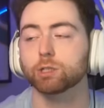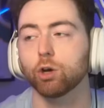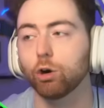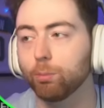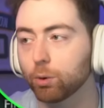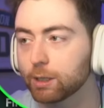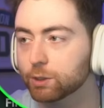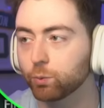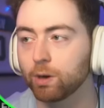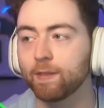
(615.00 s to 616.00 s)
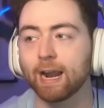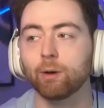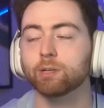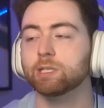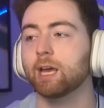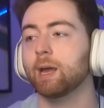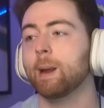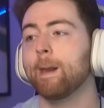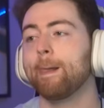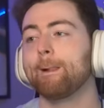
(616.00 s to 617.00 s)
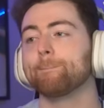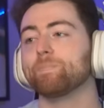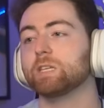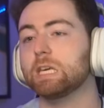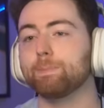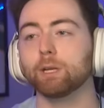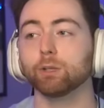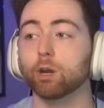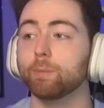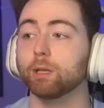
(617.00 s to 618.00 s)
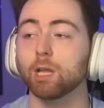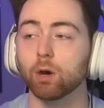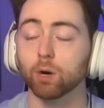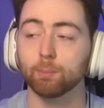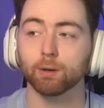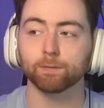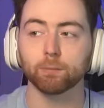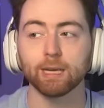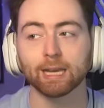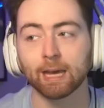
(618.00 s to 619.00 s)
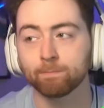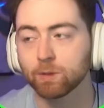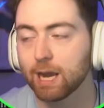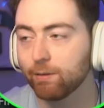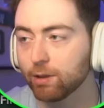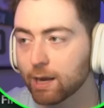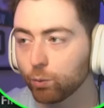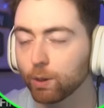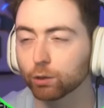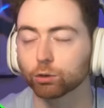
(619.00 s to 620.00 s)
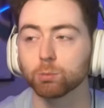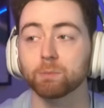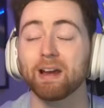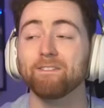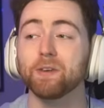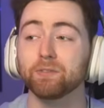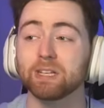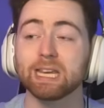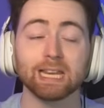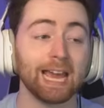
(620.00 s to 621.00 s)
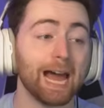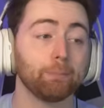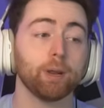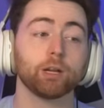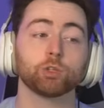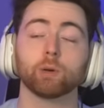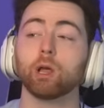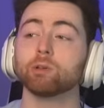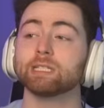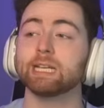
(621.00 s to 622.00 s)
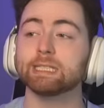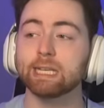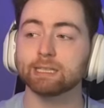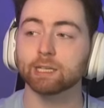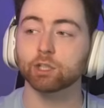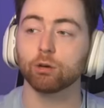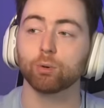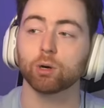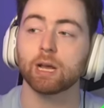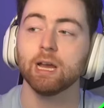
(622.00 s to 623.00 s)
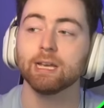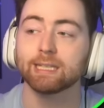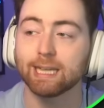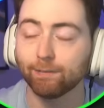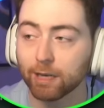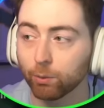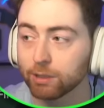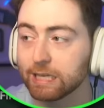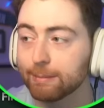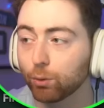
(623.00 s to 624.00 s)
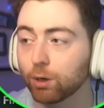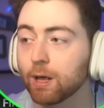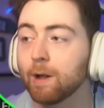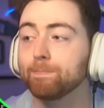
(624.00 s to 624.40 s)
O board is one that I would say keep it a little bit lower. But for me, again, I have a lot of wiggle room with my 15 cap breakers. So we're gonna go 66 O board, 71 D board.